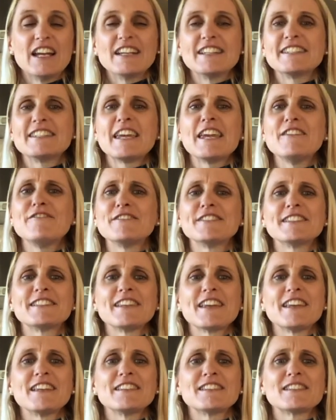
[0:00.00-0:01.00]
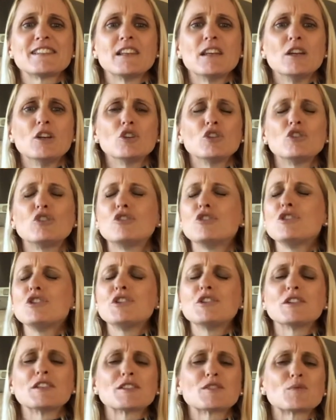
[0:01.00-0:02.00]
David says,
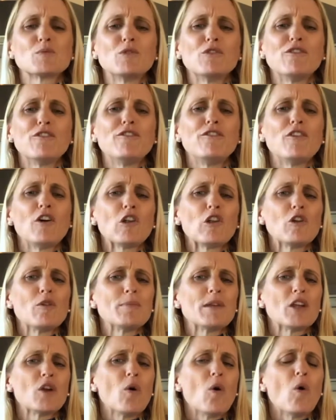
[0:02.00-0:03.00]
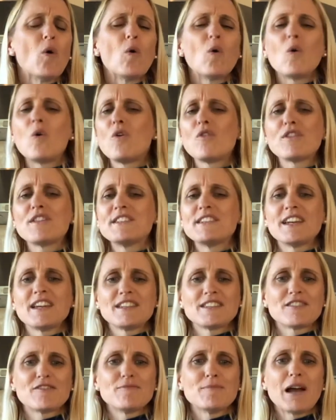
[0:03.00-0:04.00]
"Goodness will follow me all the days
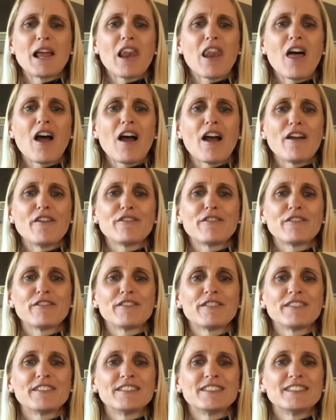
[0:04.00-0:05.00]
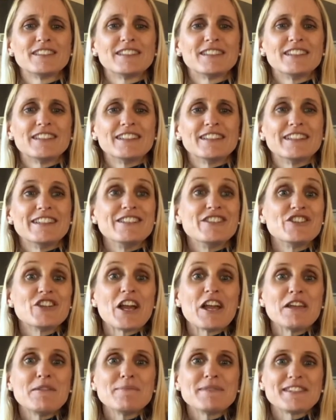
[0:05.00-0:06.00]
of my life." And
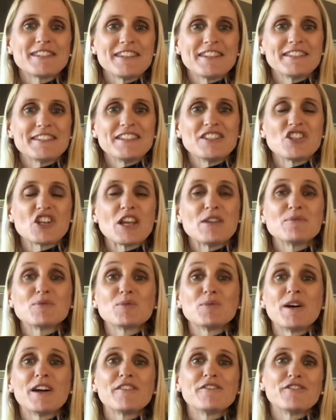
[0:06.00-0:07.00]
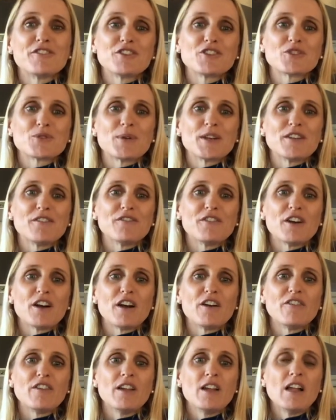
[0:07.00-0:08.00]
James says in James 1 verse
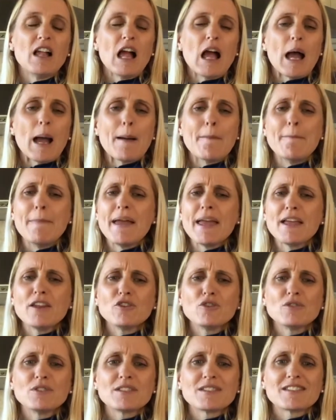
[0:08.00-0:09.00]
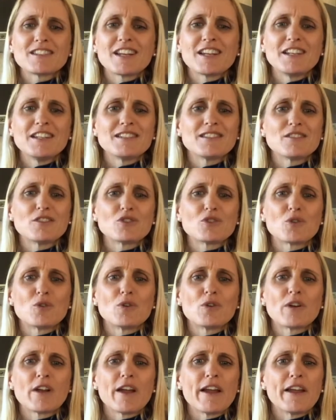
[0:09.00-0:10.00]
25, "A man who studies the
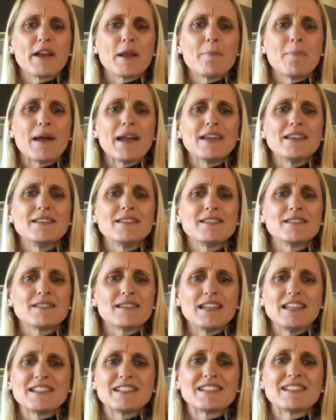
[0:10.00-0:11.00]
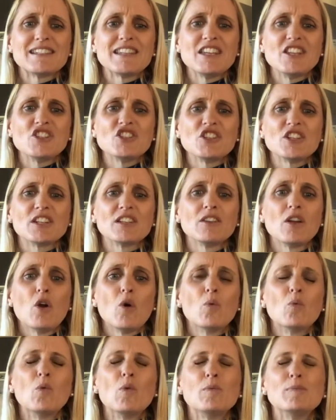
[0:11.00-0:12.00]
Torah and obeys its teaching
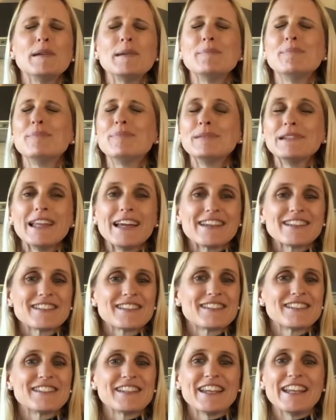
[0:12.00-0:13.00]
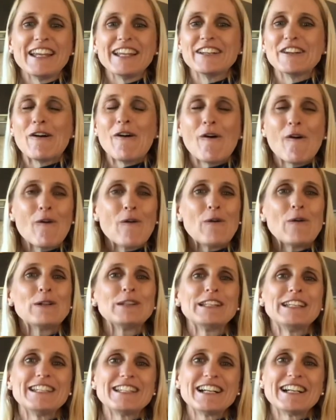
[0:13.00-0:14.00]
will be blessed in all
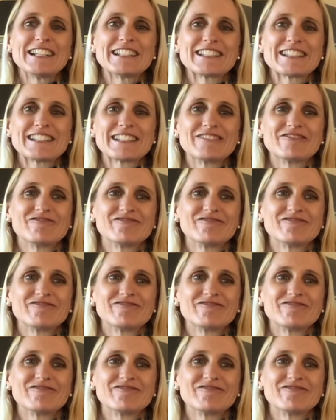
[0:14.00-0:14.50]
he does."